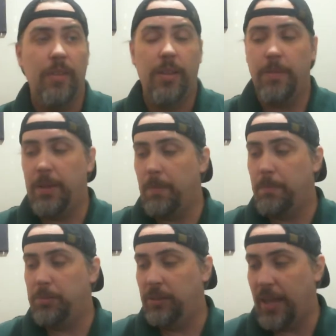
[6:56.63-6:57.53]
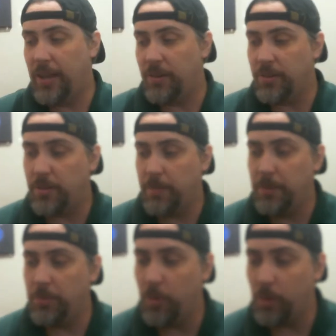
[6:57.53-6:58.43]
The big players, the
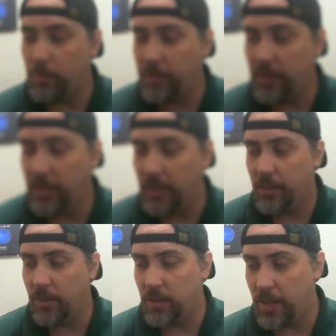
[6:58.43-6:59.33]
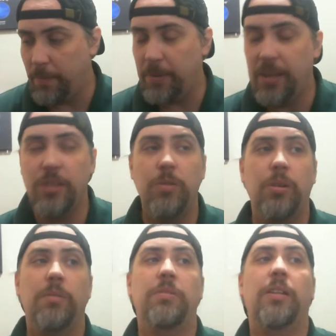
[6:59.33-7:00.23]
people who are really, the companies who
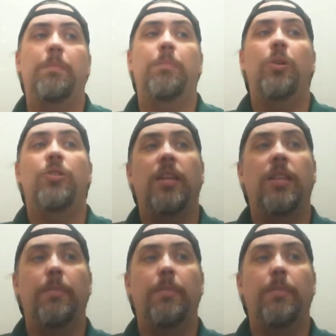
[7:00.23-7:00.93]
are really pushing the